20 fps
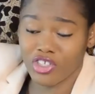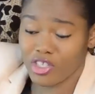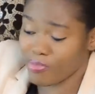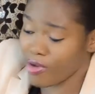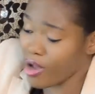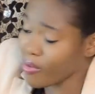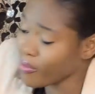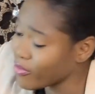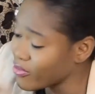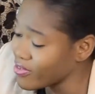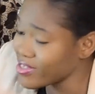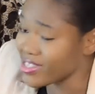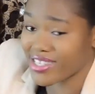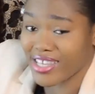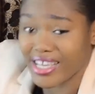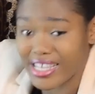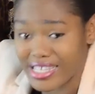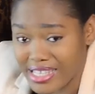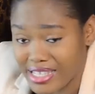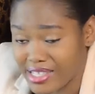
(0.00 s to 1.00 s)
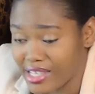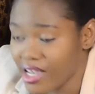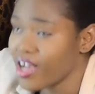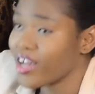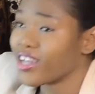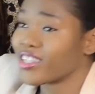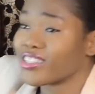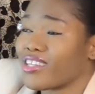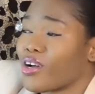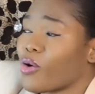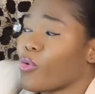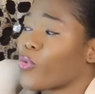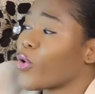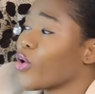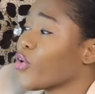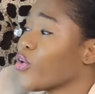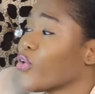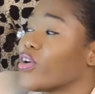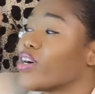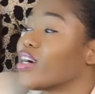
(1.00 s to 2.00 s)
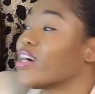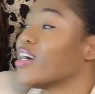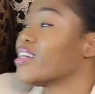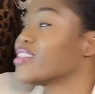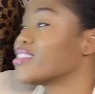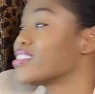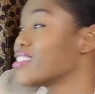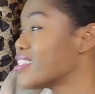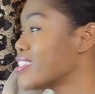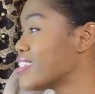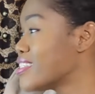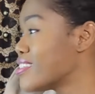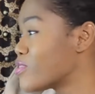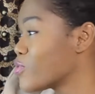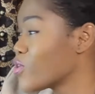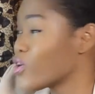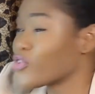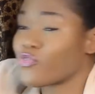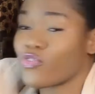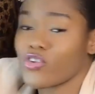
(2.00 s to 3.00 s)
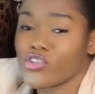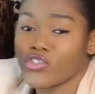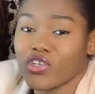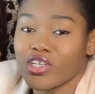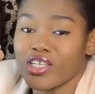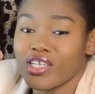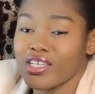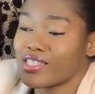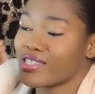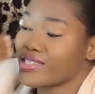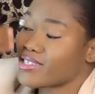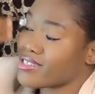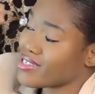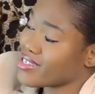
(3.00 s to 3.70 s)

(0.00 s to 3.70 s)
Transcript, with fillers: The Bible even says it that where your heart is, where your treasure is,